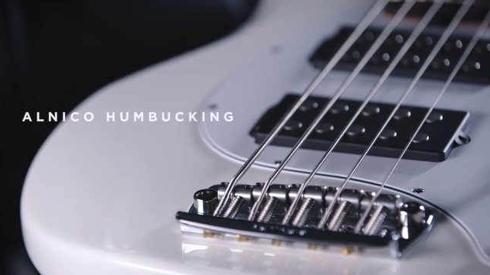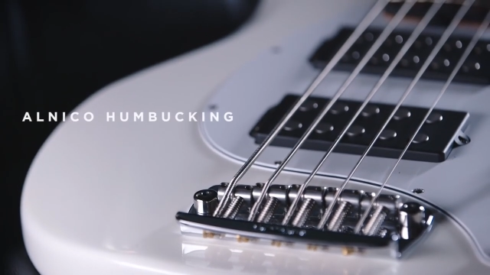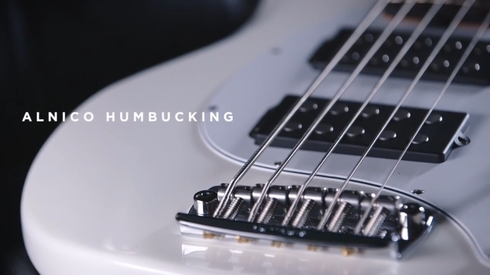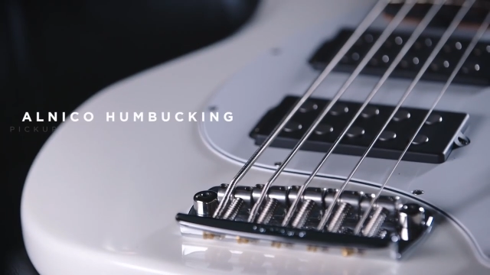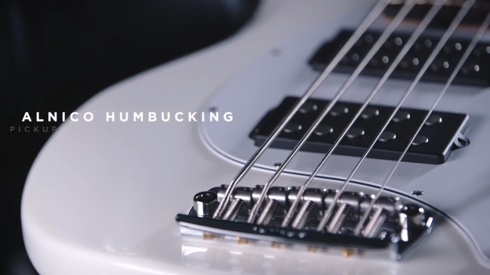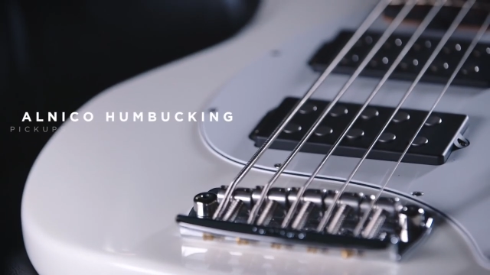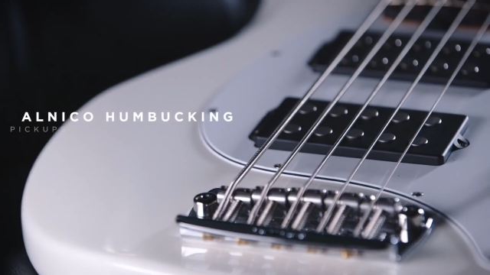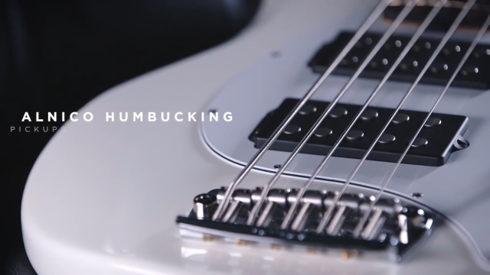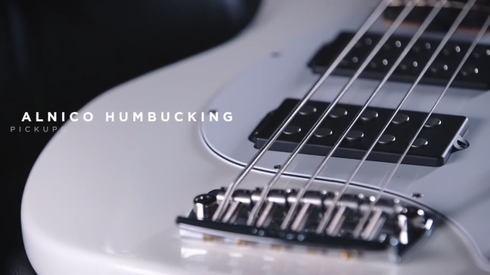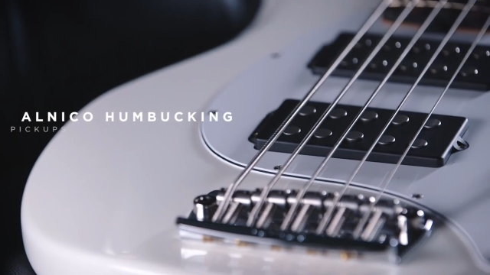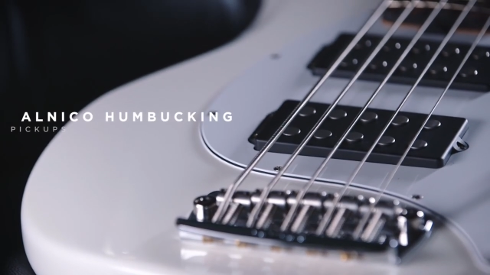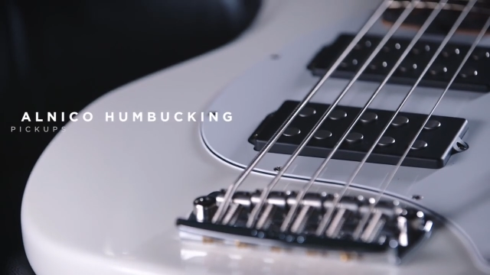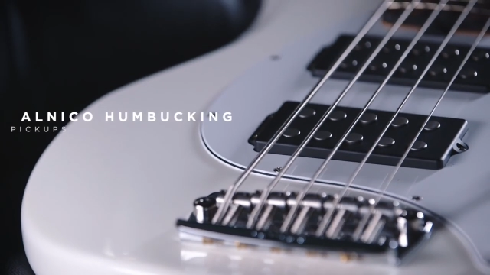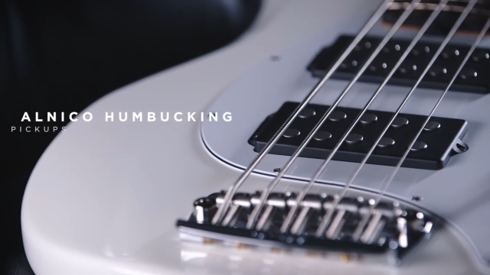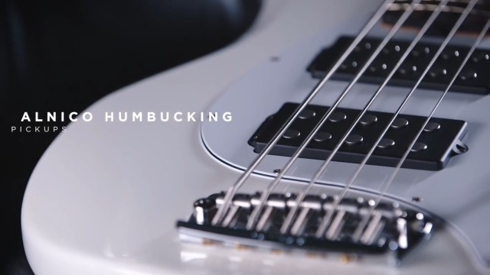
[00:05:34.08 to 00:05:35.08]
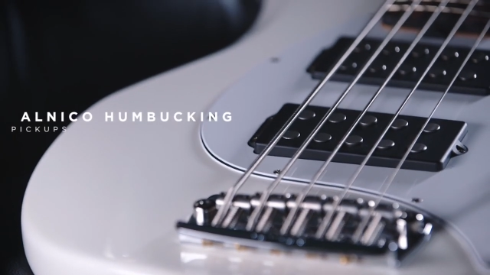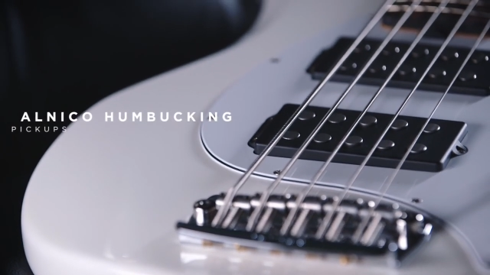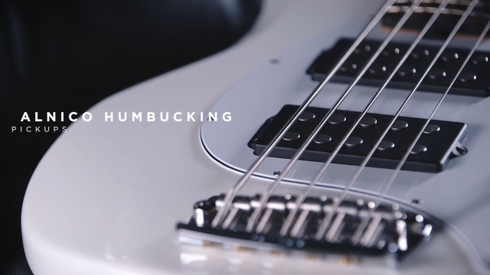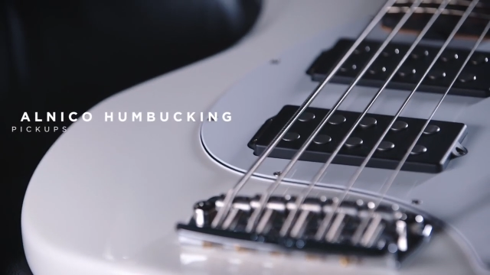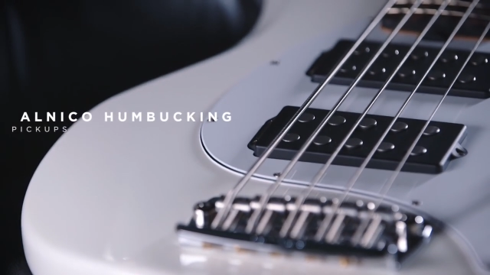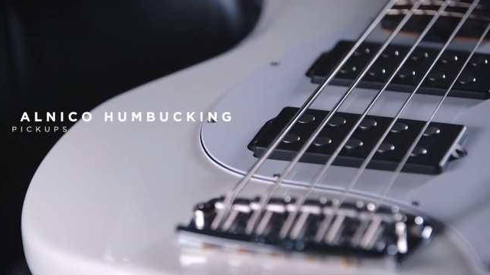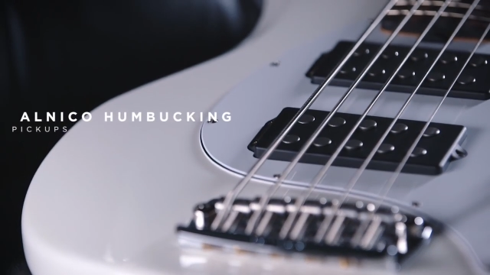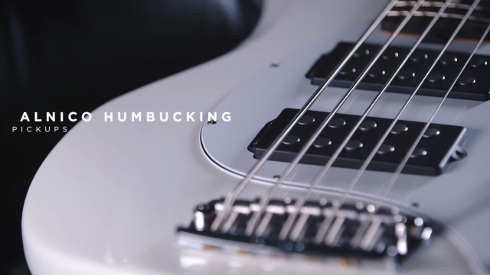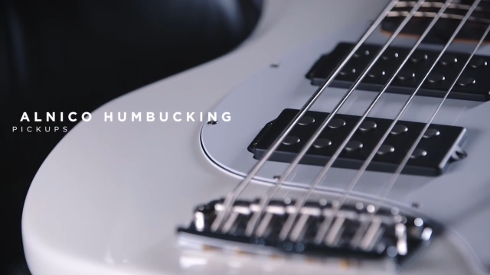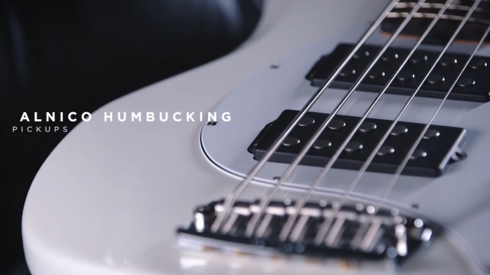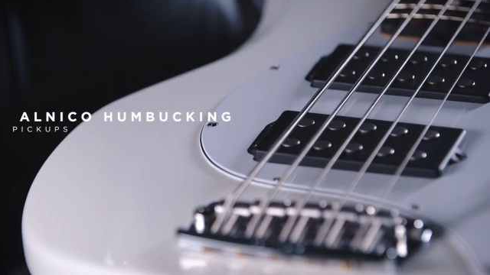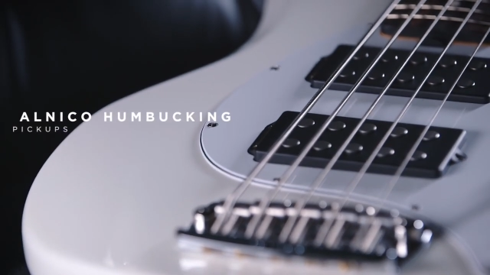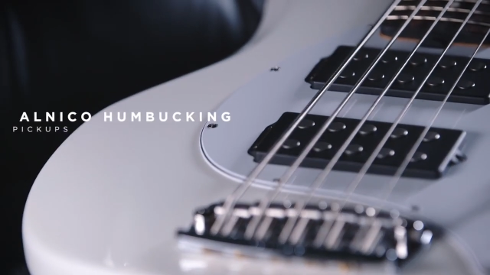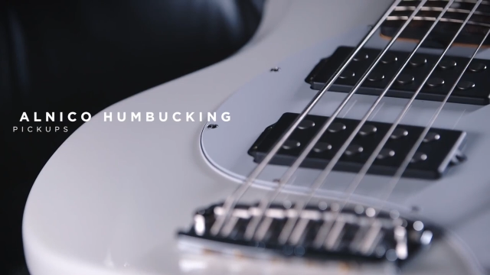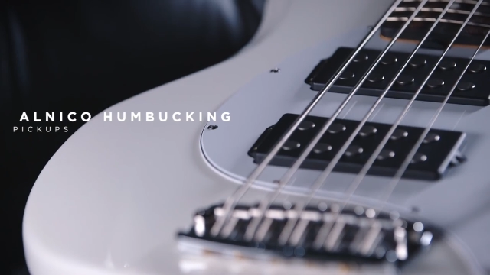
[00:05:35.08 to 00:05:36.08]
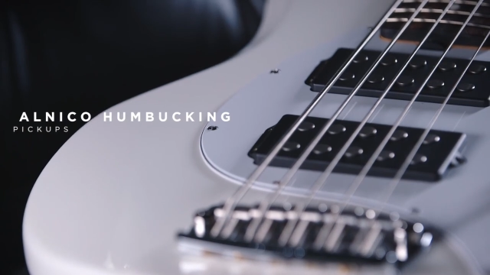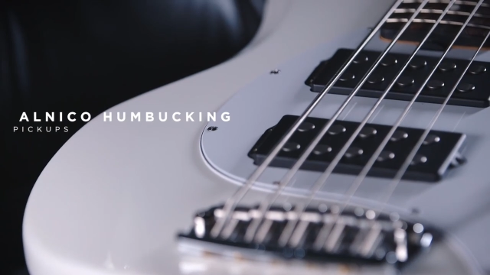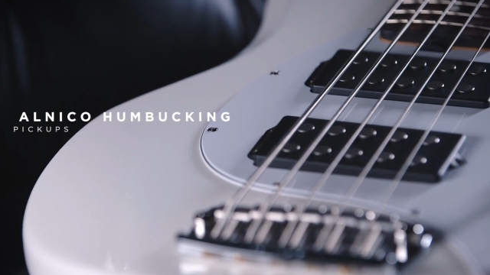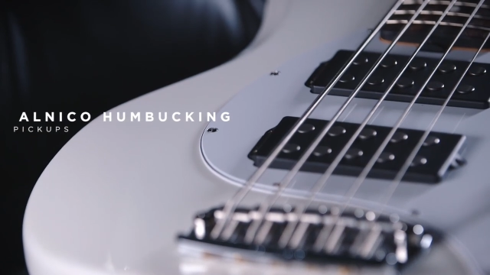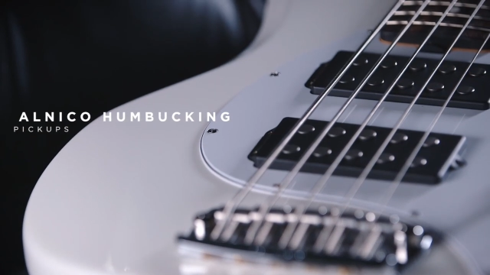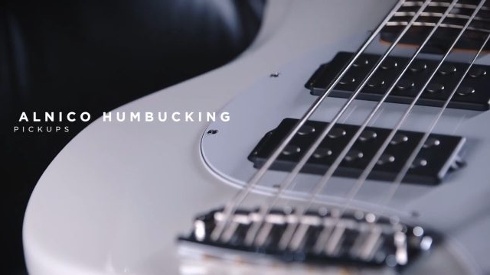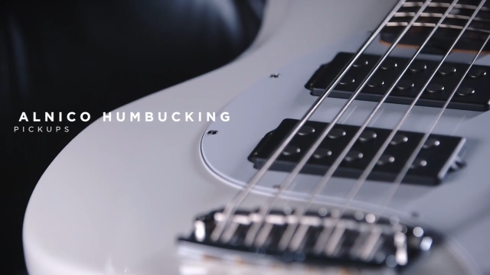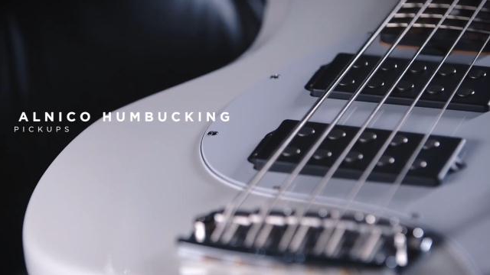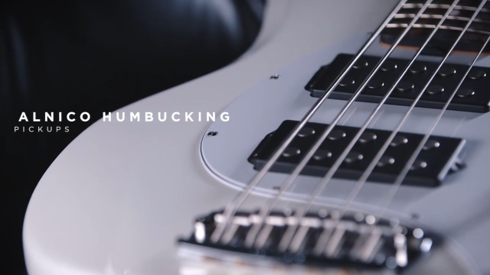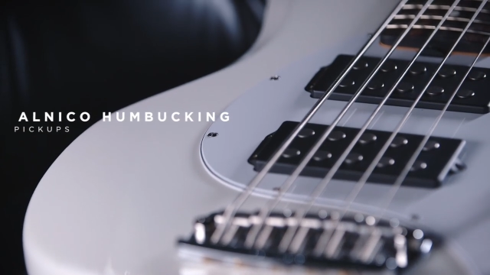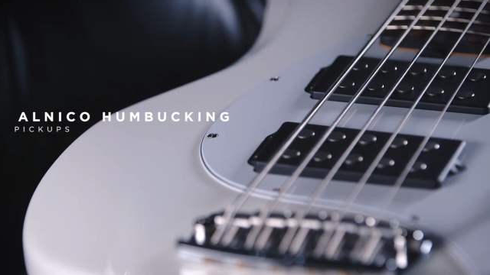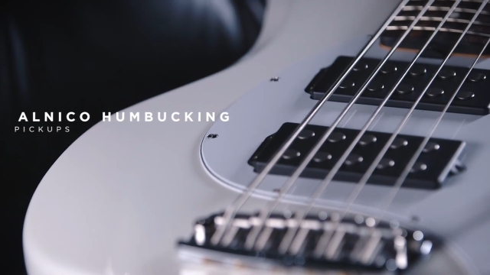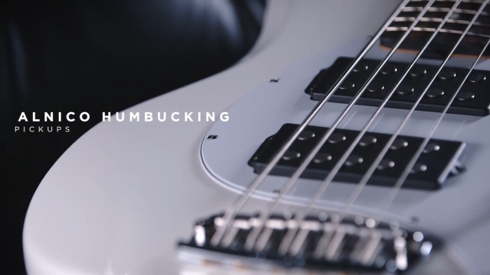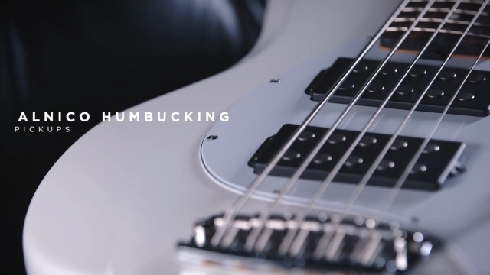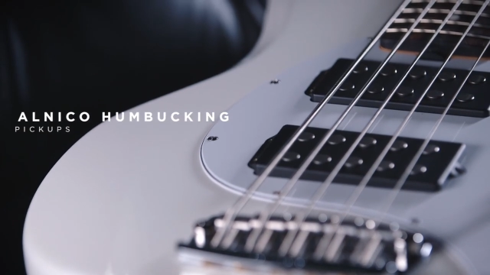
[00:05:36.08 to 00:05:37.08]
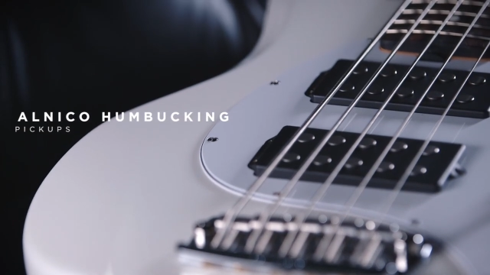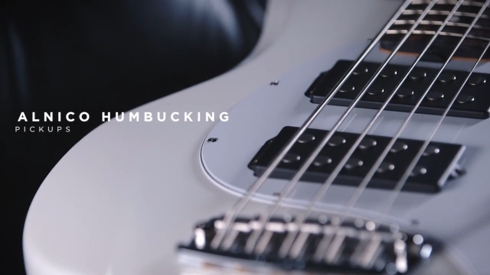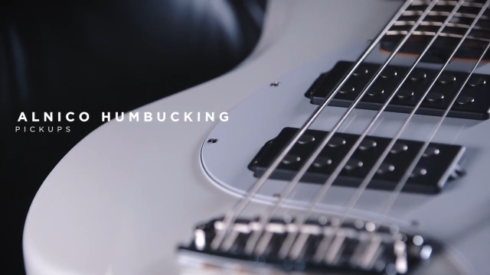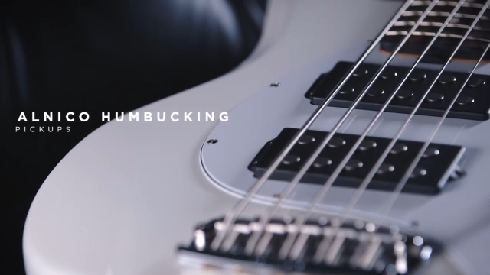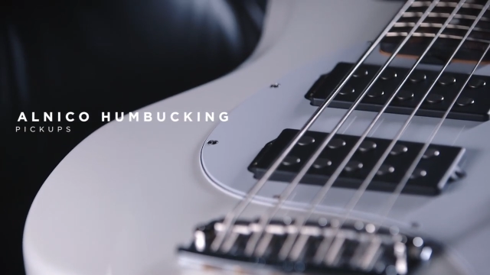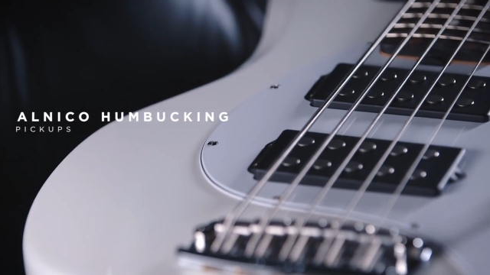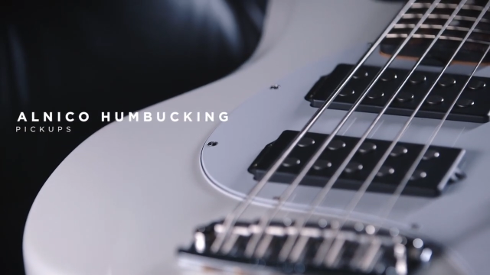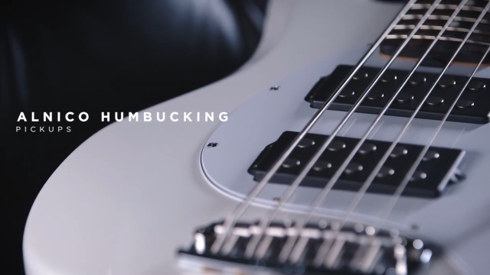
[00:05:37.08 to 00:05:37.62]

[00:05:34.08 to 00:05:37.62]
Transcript: (no speaker visible)